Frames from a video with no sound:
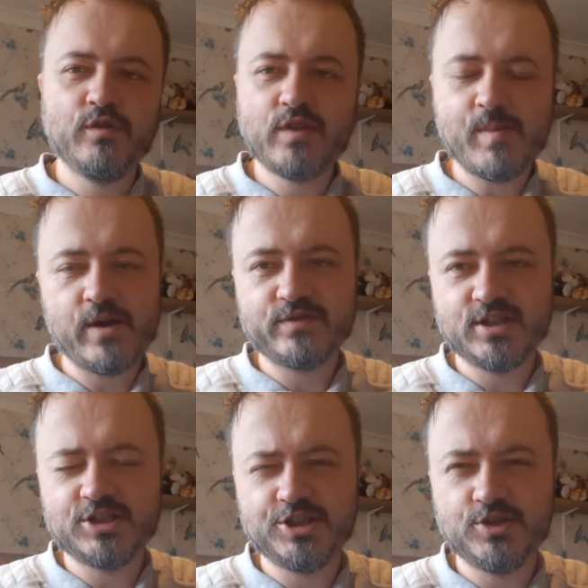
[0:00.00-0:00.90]
the amount of
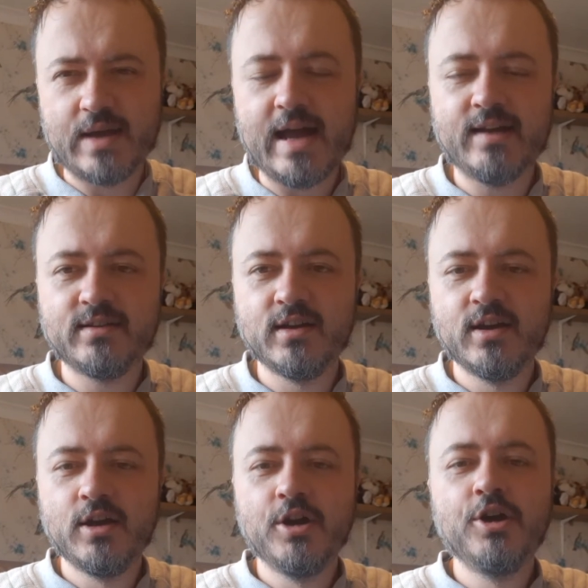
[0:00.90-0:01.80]
6s you had,
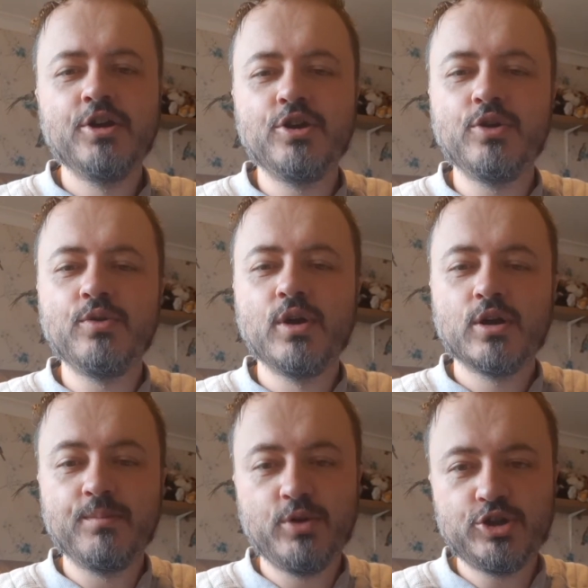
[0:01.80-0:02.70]
you
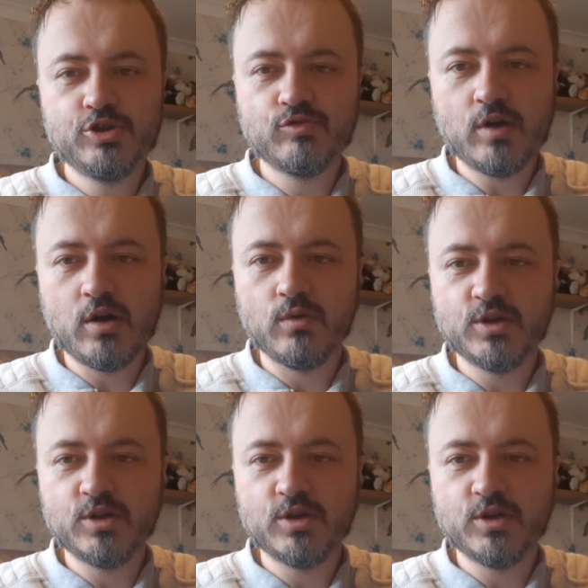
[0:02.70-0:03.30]
can push your roll,